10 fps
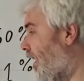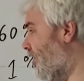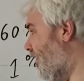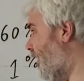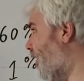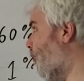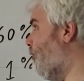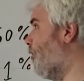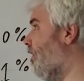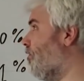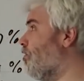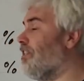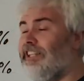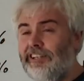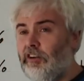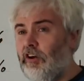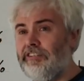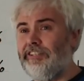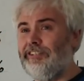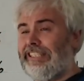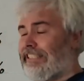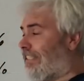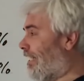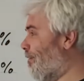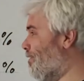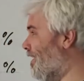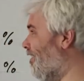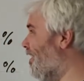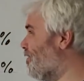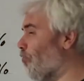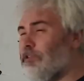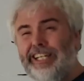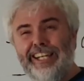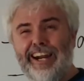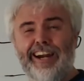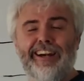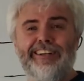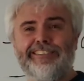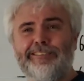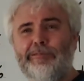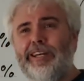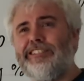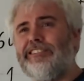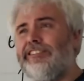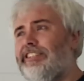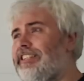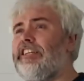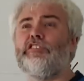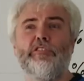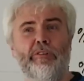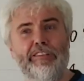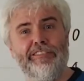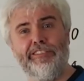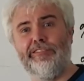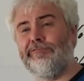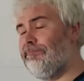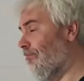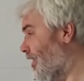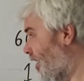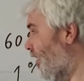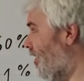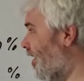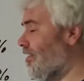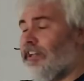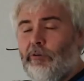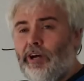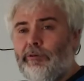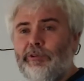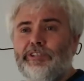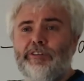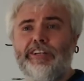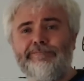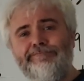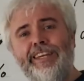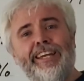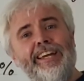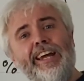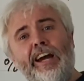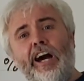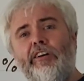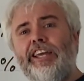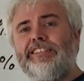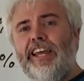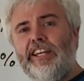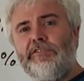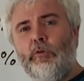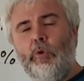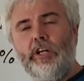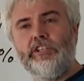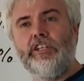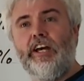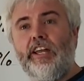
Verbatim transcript: And um, if you still don't know how to do it, I'm sorry, it's a really hard question to teach you how to do. That's how I would do it. Alright, thanks for watching.